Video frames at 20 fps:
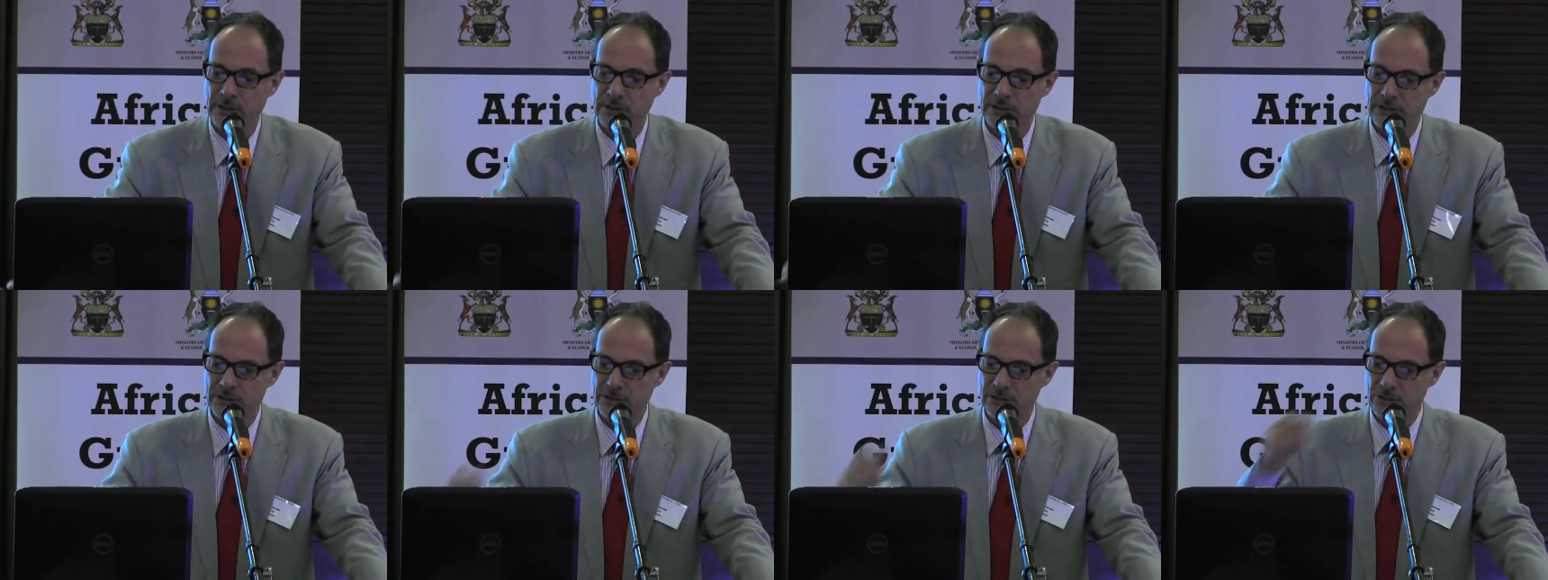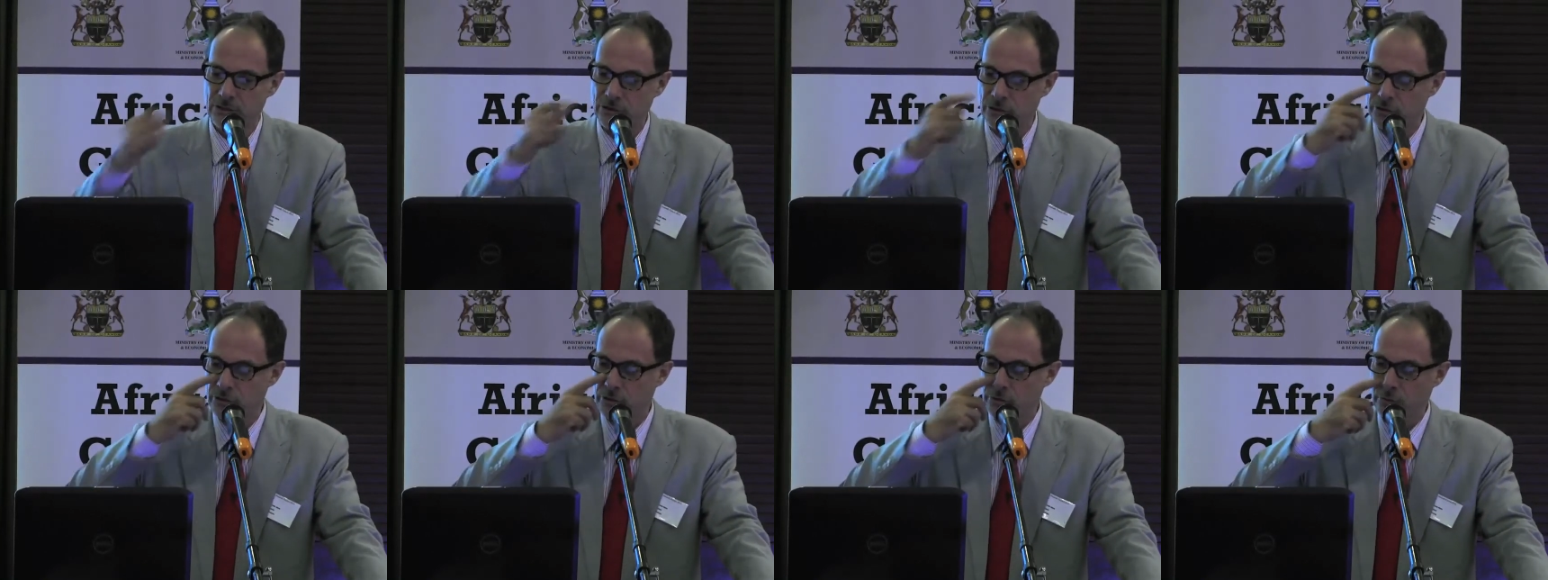And just to
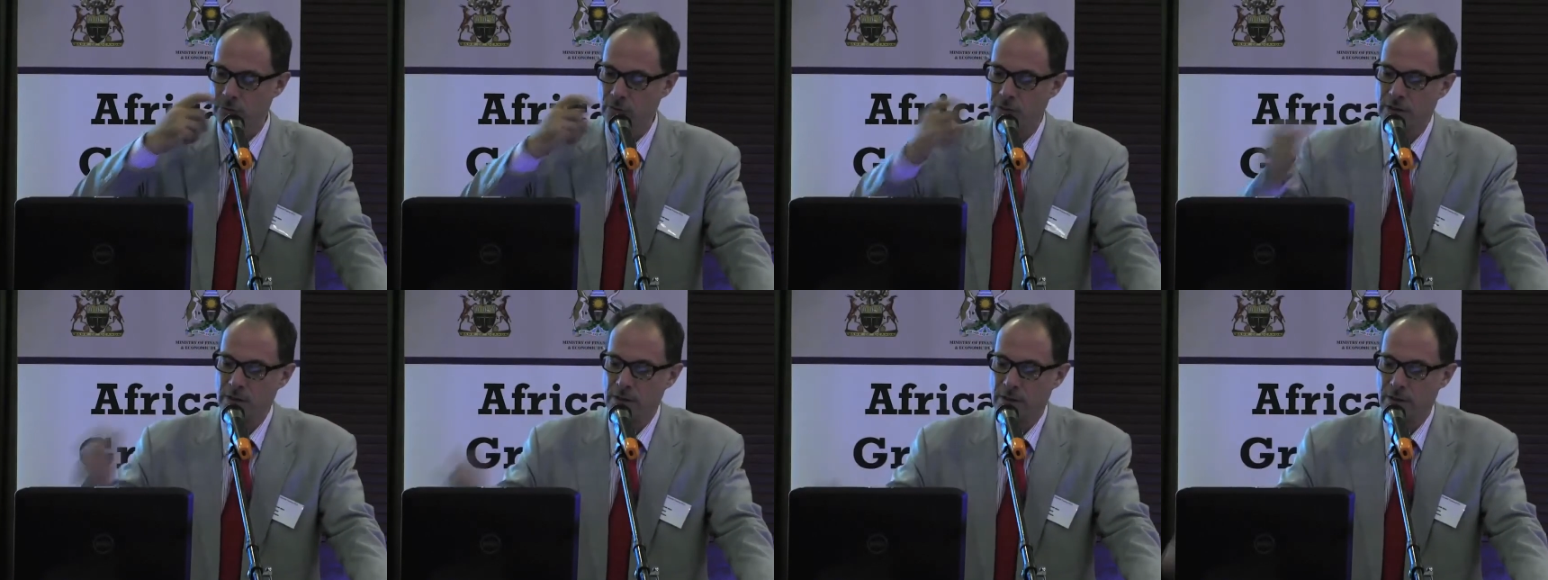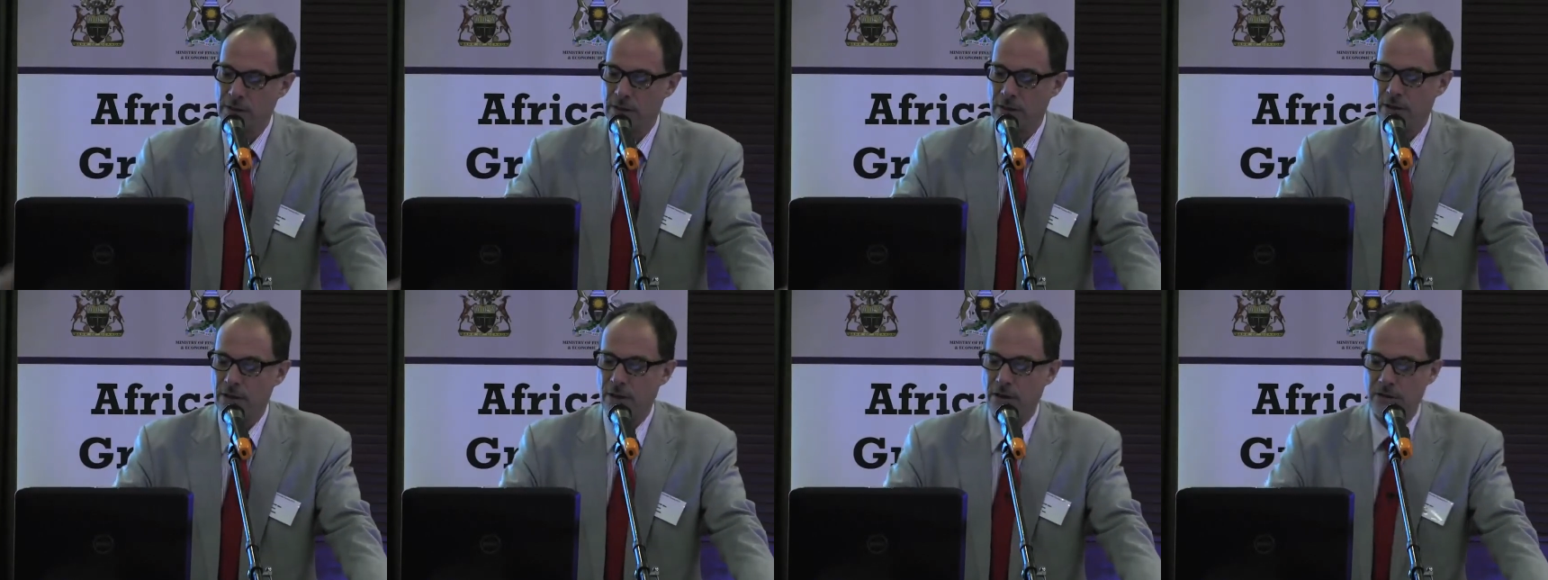show you
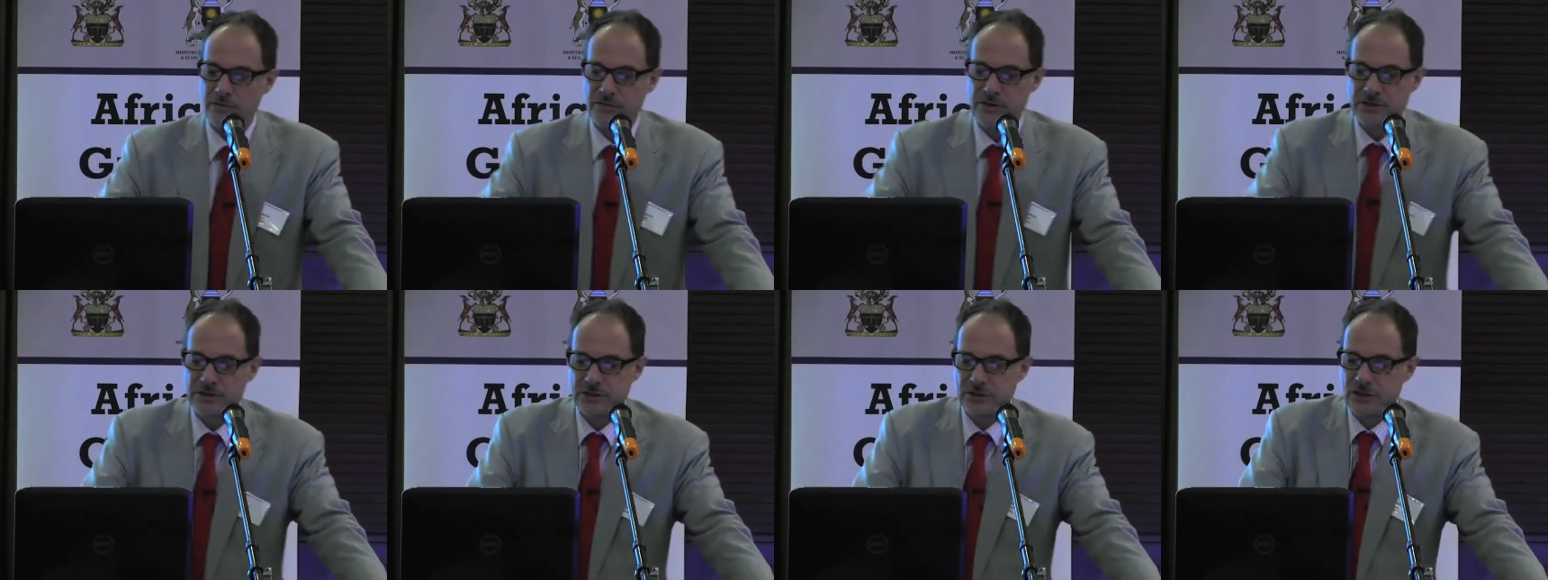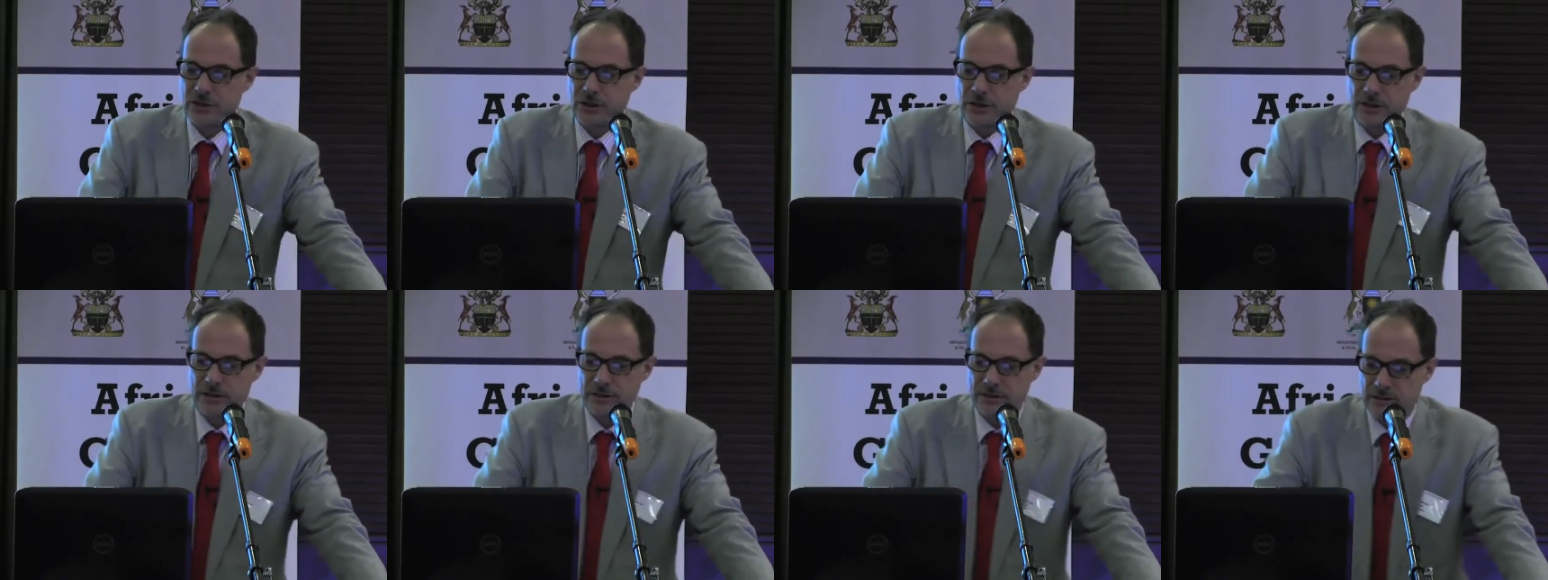on this
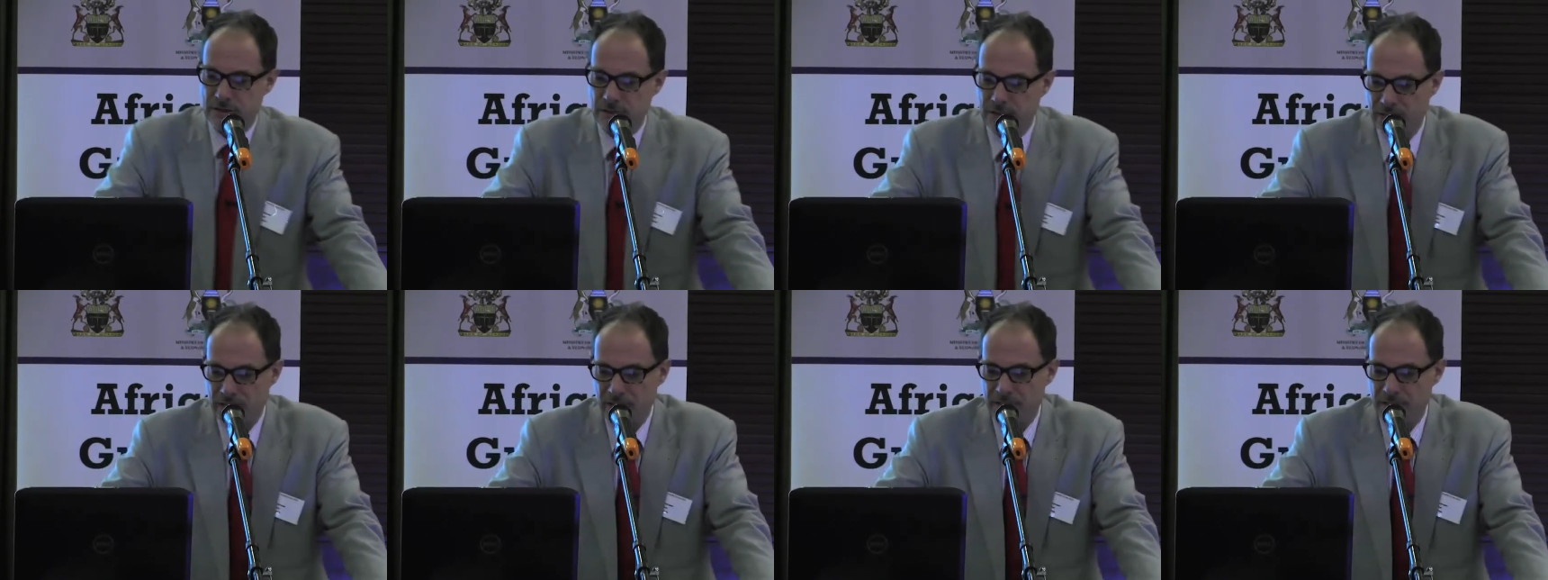chart,